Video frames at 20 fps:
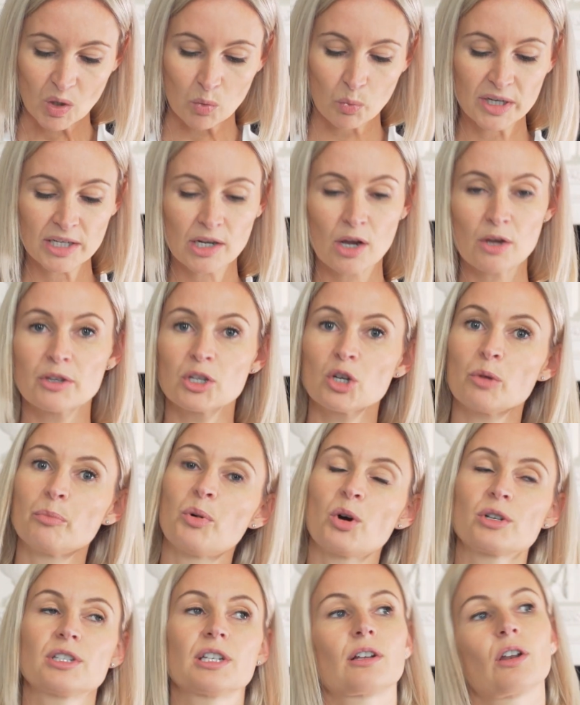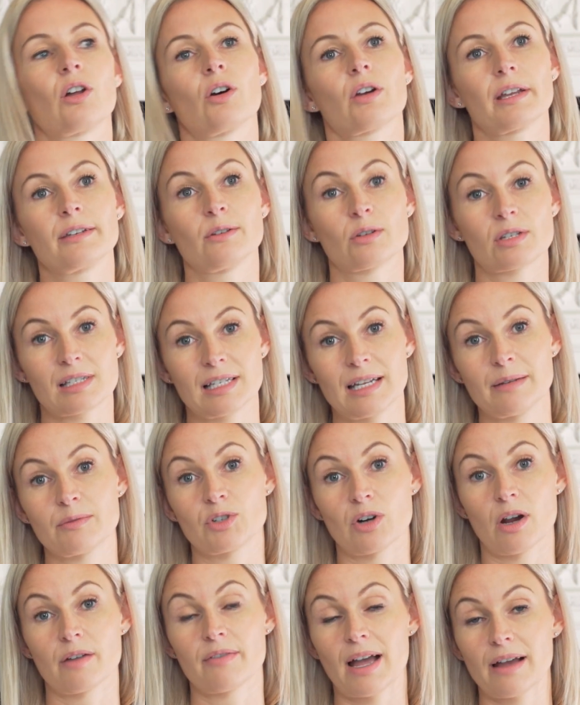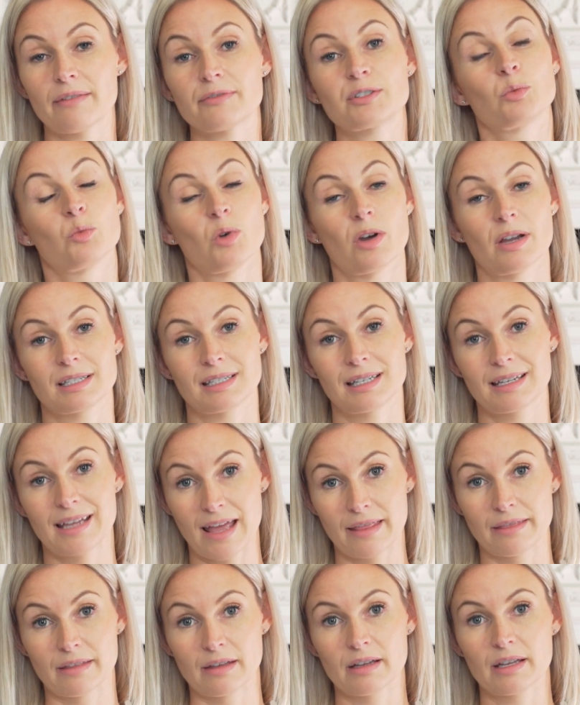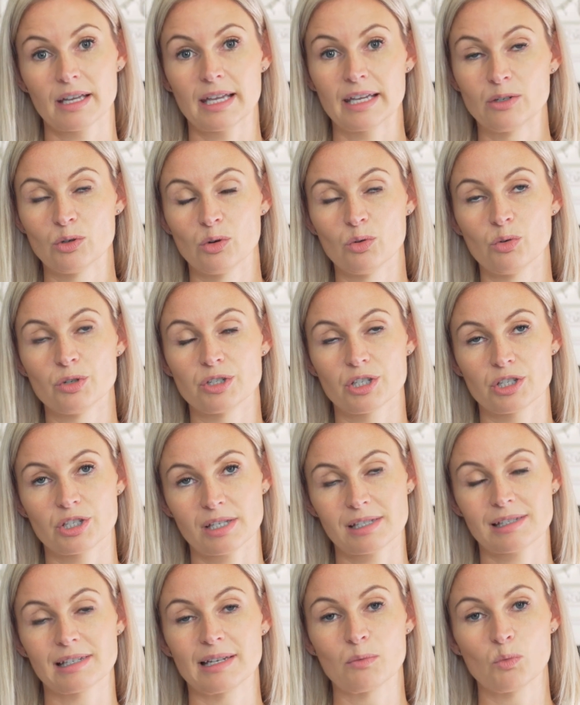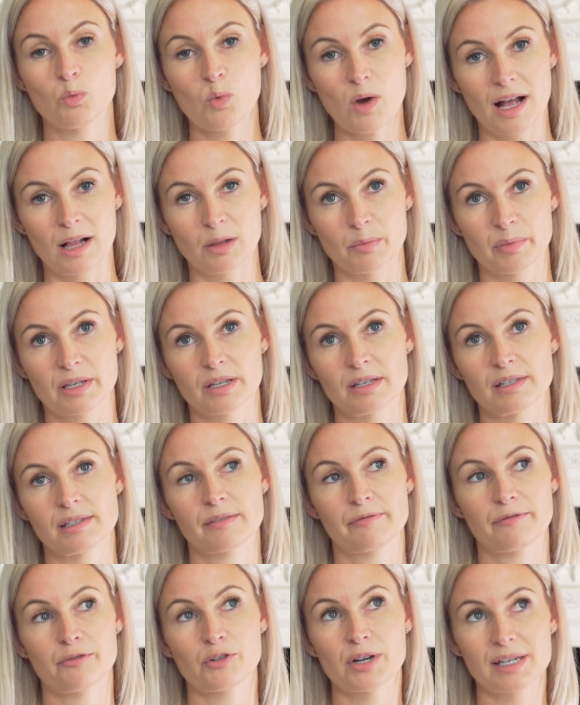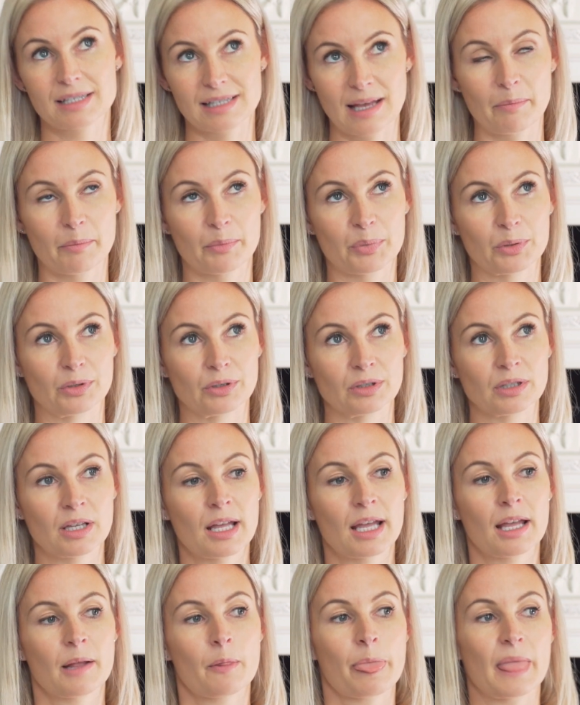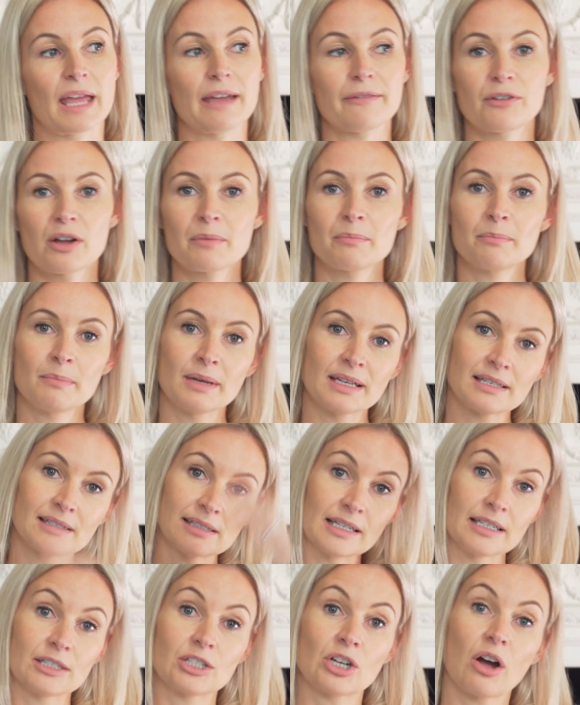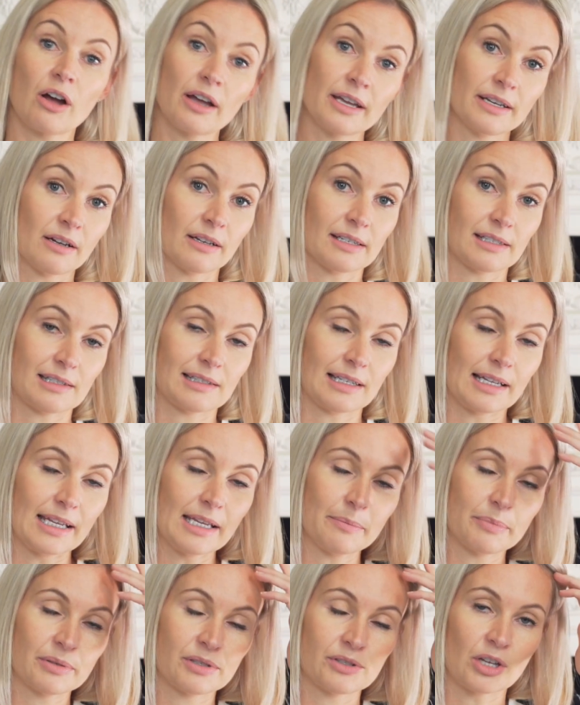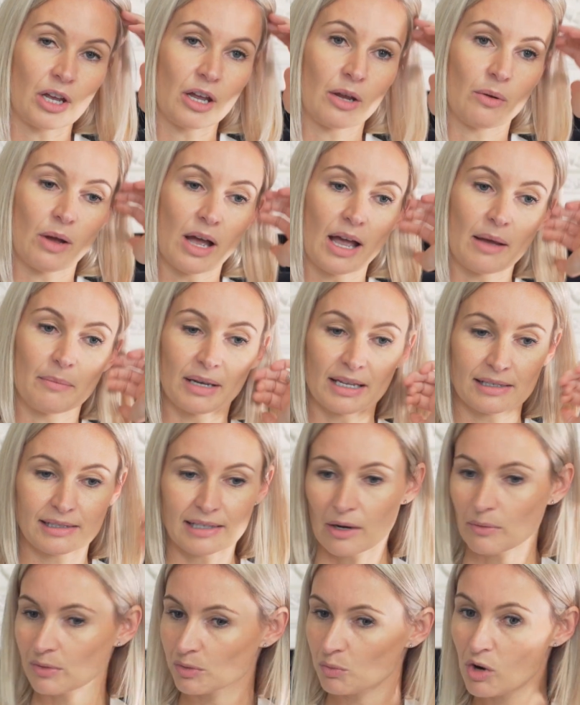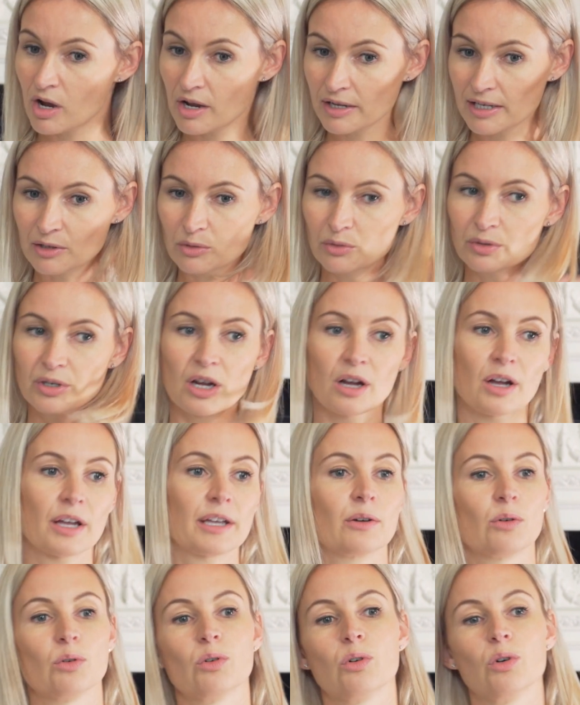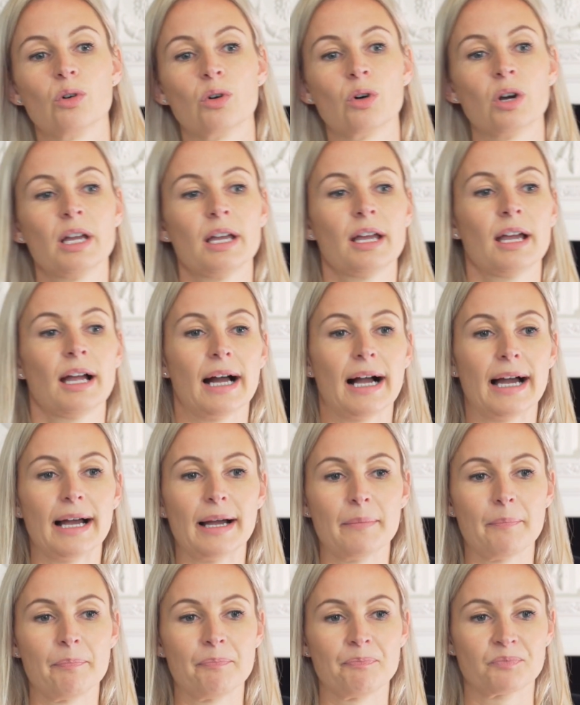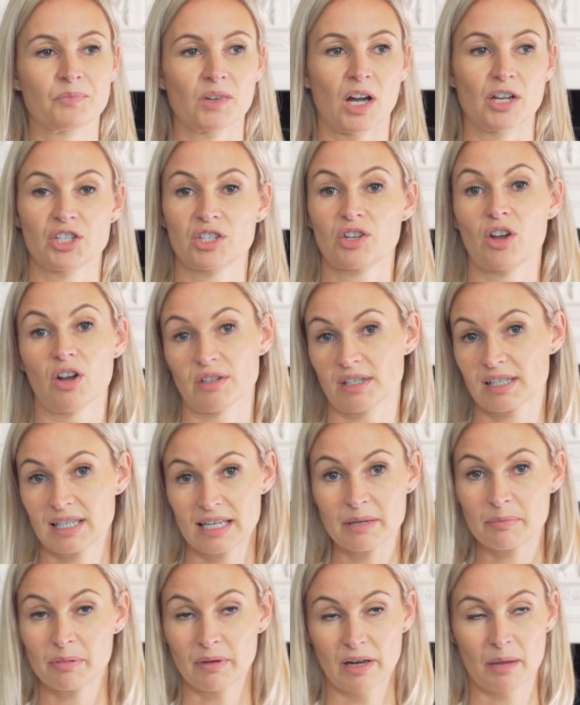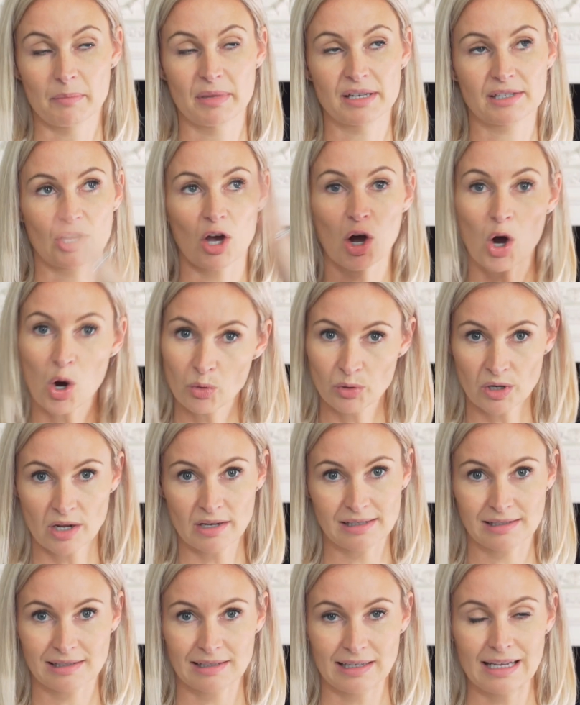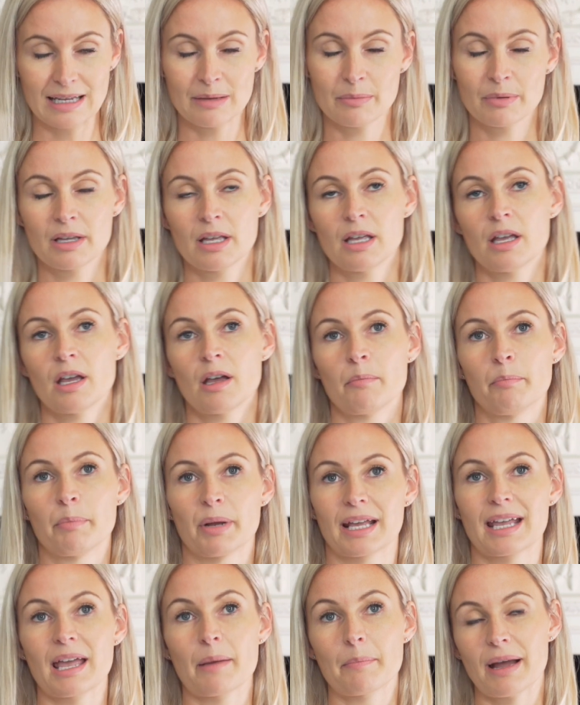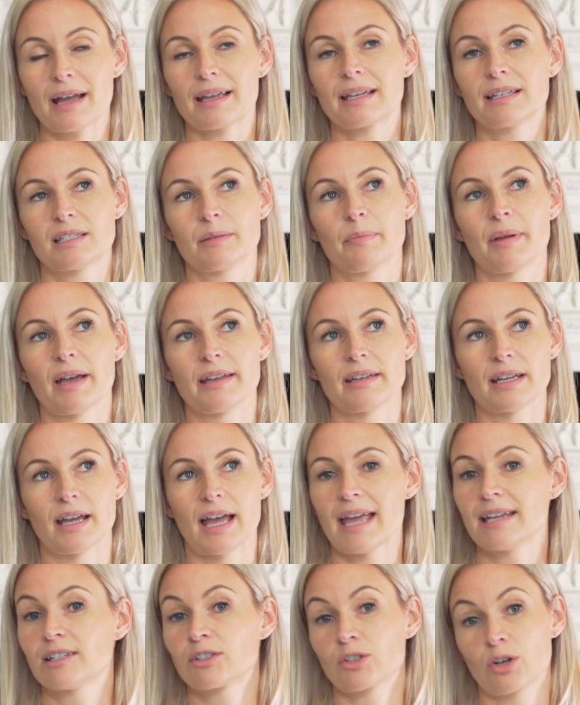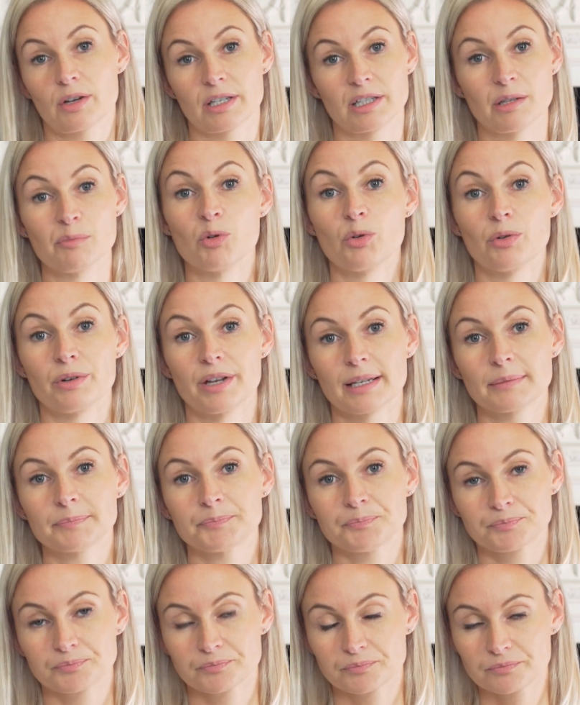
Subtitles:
we know that your body clock and your sleep drive have to work together in order to sleep well, because, for example, if I missed an entire night's sleep, so let's say I was working all night, or I just can't sleep and I missed the whole night's sleep, but I get back into bed at 8 o'clock in the morning,